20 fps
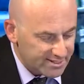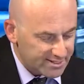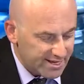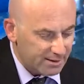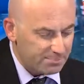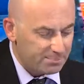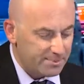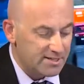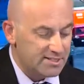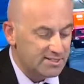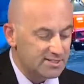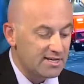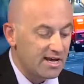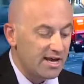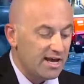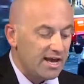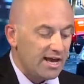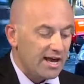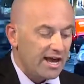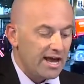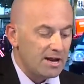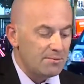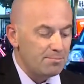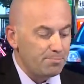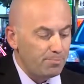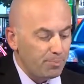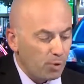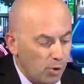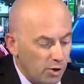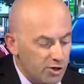Sapis.
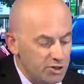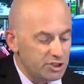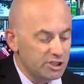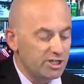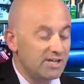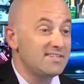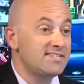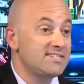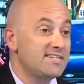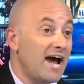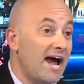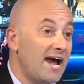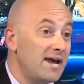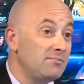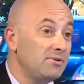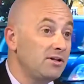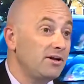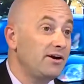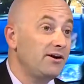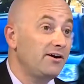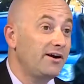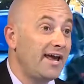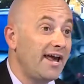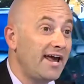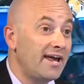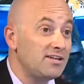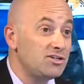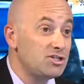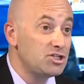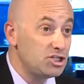And Porsche, Daimler,
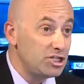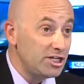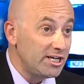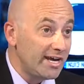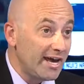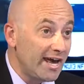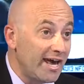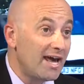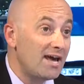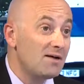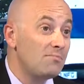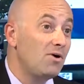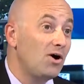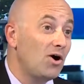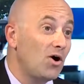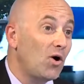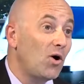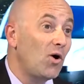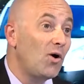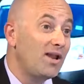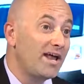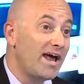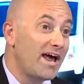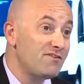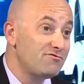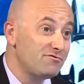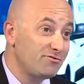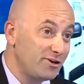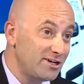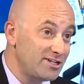and GM all
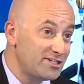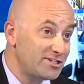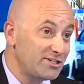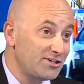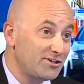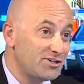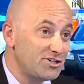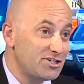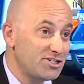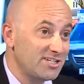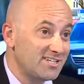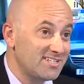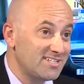have research